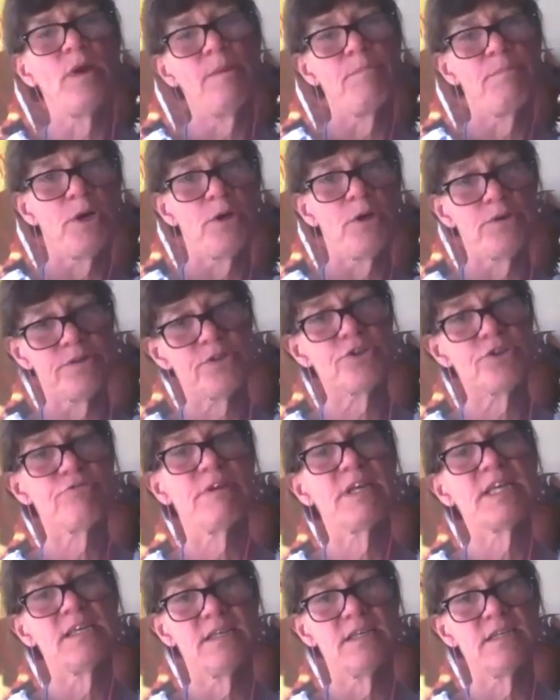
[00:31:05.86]
both
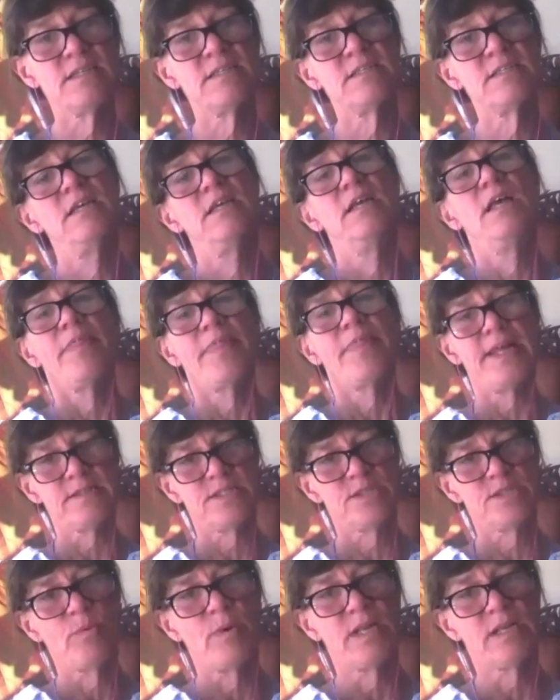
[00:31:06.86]
triggered,
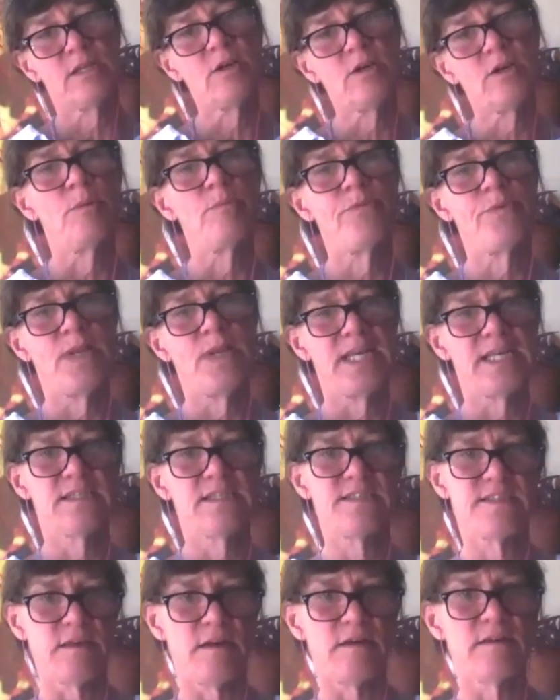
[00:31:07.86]
that's when conflict
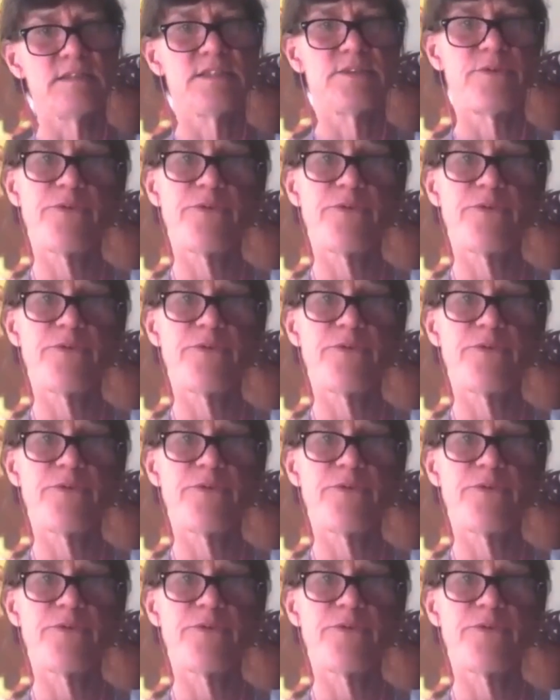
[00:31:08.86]
starts to